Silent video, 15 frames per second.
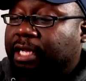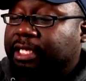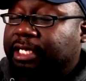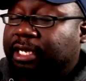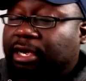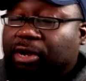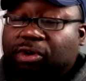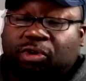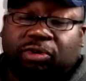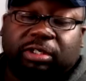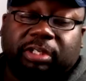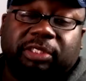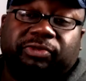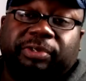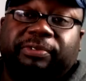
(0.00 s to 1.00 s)
In our
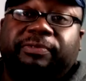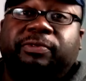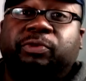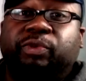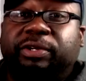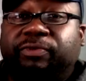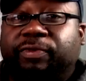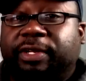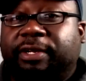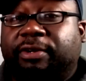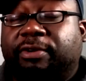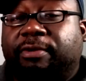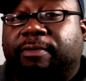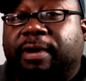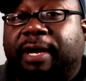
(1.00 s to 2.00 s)
course, we
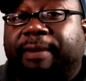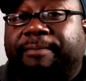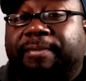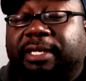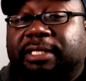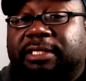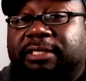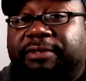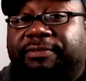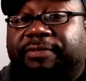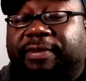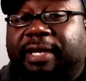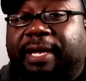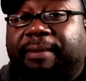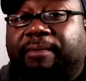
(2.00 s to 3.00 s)
reveal a bunch of
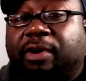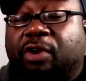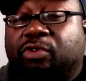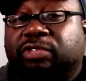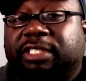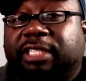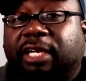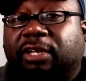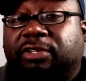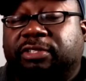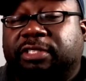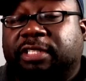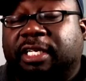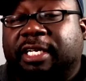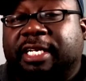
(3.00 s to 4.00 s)
wholesalers